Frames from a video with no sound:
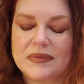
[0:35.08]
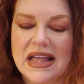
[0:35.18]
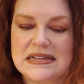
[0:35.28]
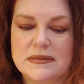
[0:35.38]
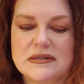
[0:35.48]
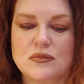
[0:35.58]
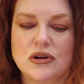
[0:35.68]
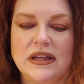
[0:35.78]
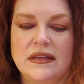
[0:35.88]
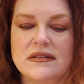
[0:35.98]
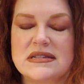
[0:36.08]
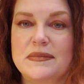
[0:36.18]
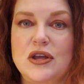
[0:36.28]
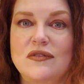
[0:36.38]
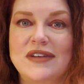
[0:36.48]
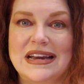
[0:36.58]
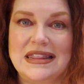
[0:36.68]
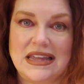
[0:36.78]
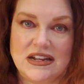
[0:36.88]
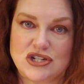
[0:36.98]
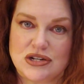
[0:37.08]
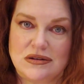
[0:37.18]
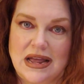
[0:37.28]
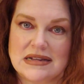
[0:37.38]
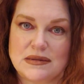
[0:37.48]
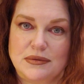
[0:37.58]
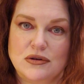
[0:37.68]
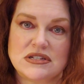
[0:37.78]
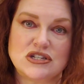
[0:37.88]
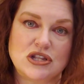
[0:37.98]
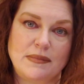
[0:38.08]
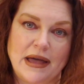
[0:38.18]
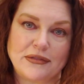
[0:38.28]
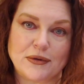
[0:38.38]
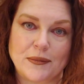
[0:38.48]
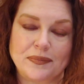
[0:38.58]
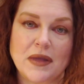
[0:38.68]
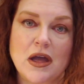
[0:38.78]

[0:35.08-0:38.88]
it smells more like something you'd find in the kitchen as opposed into the bathroom.